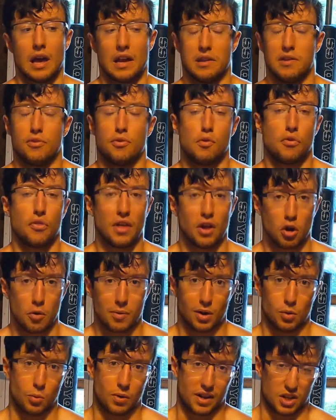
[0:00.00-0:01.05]
And if you think
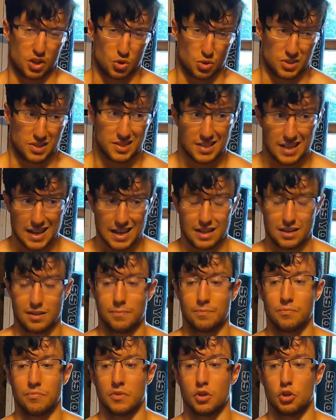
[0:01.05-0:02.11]
about what I just
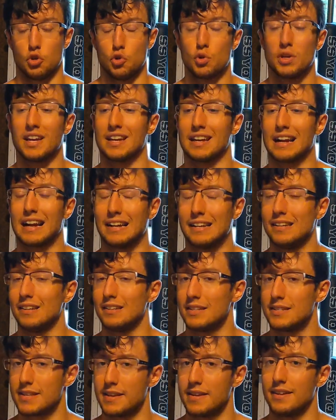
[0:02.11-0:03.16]
said, you can
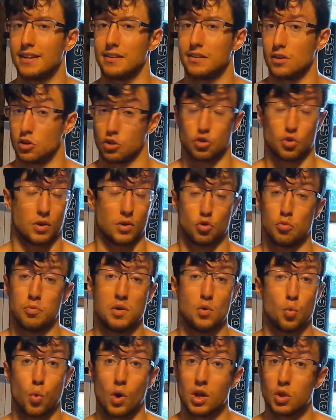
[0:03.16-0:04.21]
clearly see that there is going to
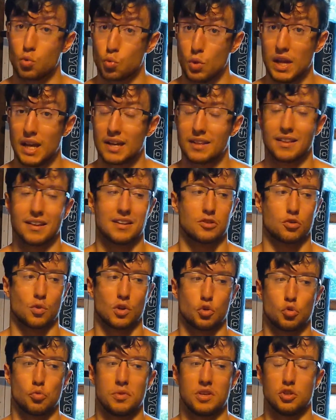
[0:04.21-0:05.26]
be one week that is
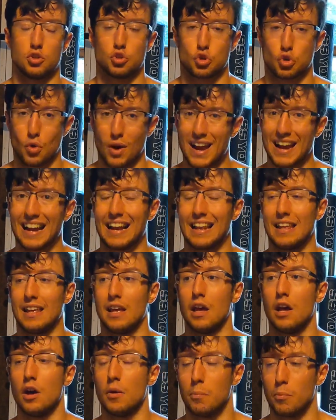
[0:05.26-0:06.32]
going to be
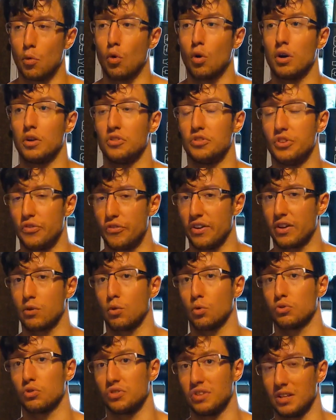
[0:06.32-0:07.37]
strikingly more
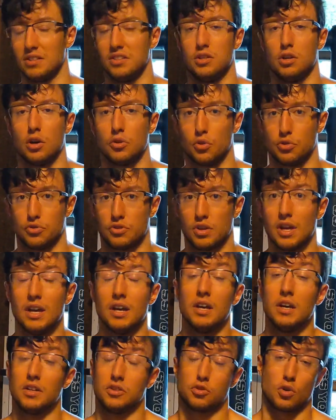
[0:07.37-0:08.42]
difficult than the others.
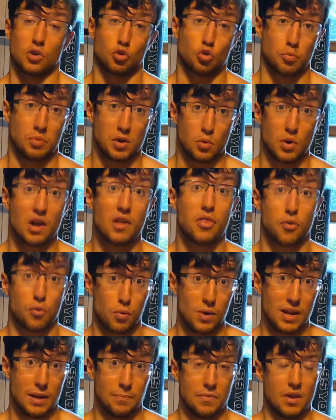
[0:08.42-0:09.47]
It's going to be week
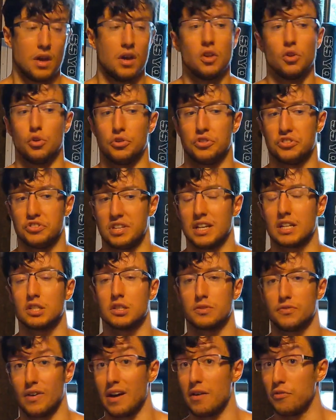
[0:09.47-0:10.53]
3. The
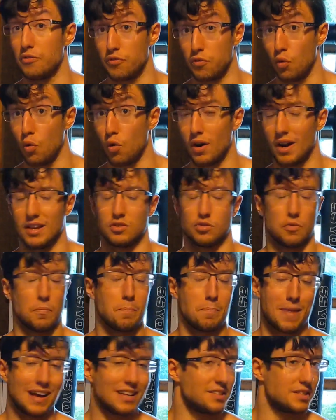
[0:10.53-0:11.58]
6-5-4 is a
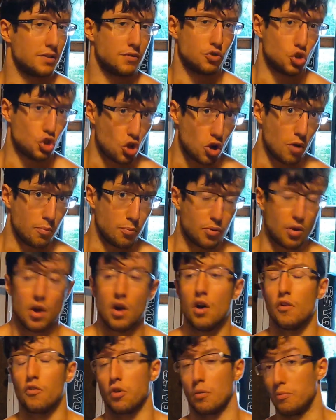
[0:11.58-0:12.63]
massive jump
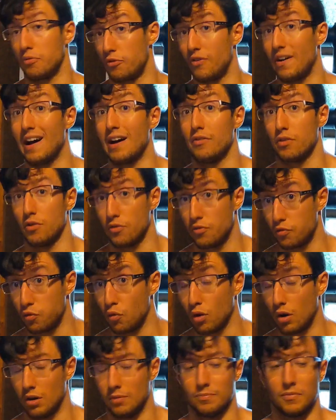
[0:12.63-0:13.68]
from
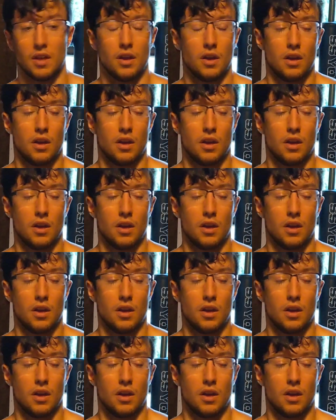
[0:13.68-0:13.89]
5-4.